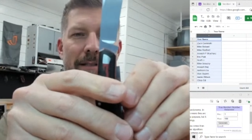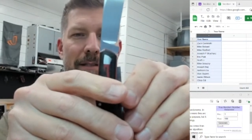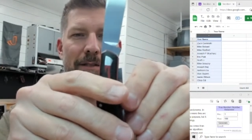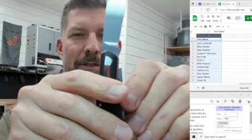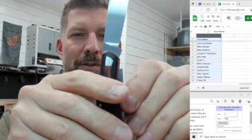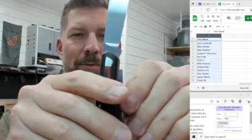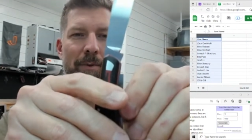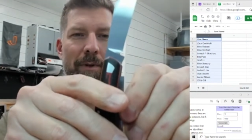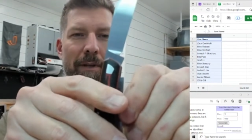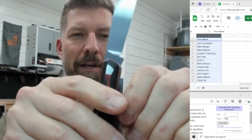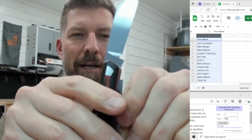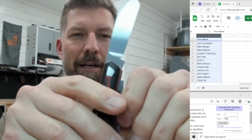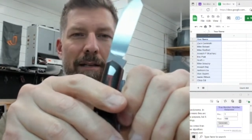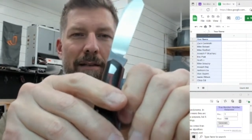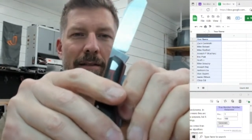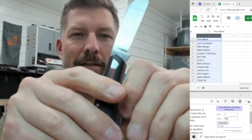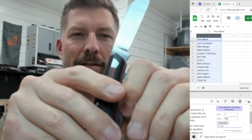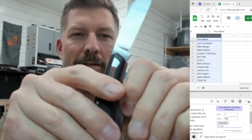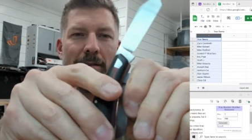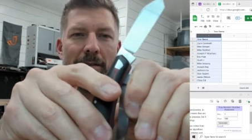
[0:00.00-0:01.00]
a
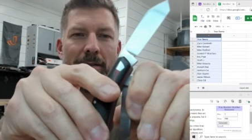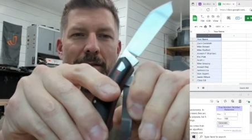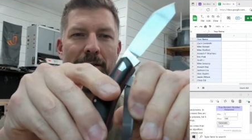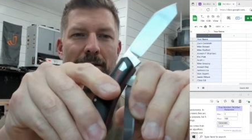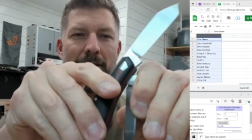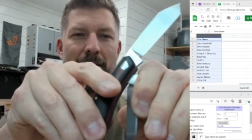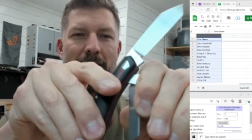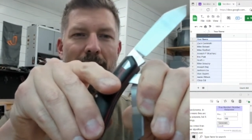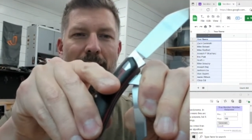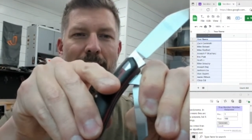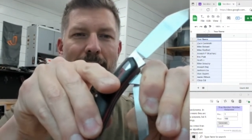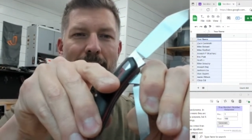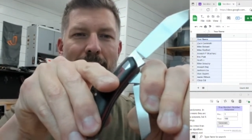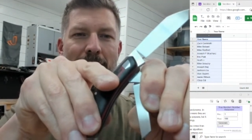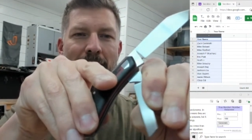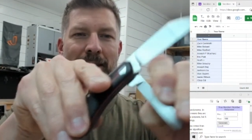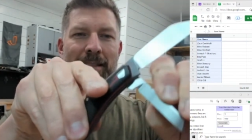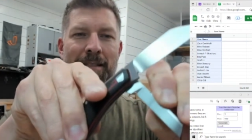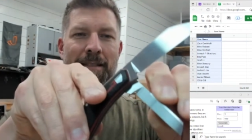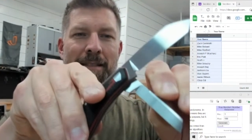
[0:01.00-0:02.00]
2-blade, this is how
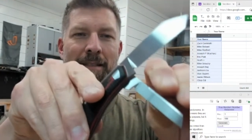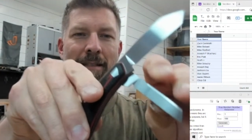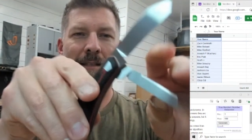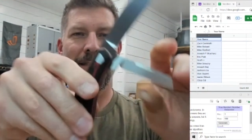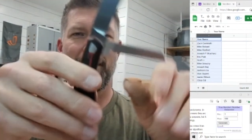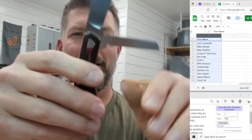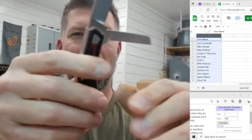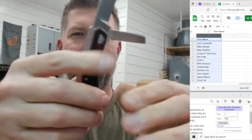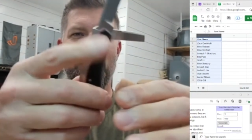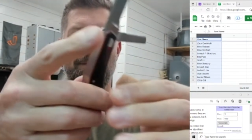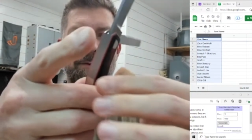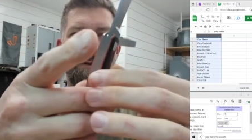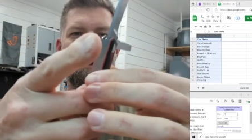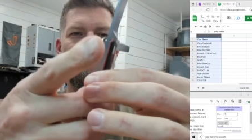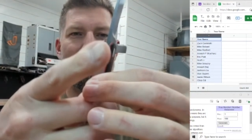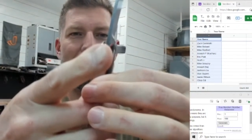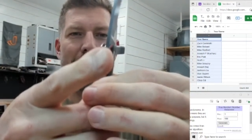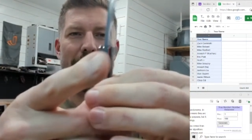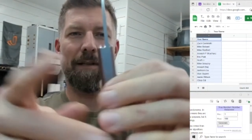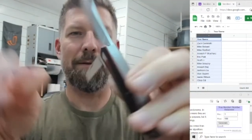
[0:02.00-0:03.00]
it
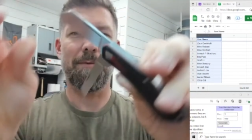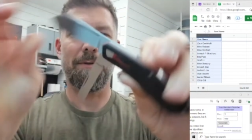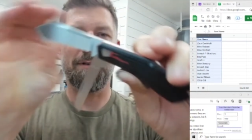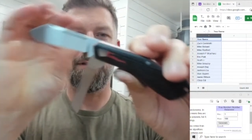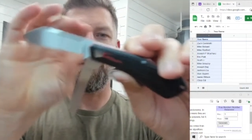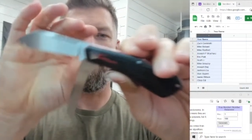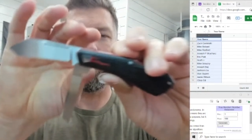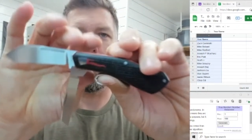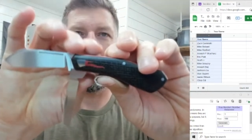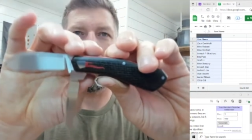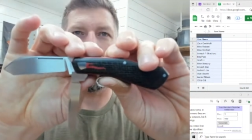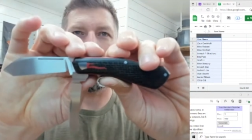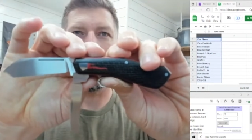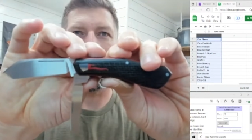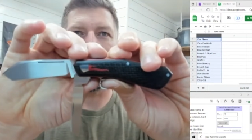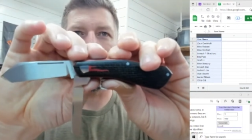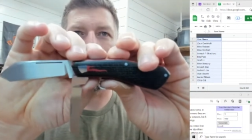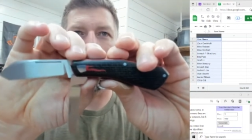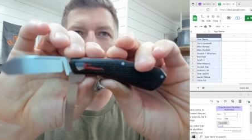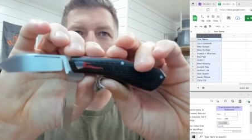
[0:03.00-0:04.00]
works, and I'm going to try not
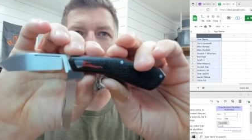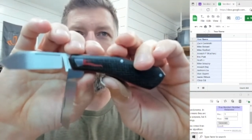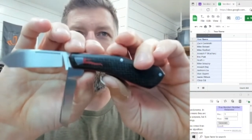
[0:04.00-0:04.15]
to jack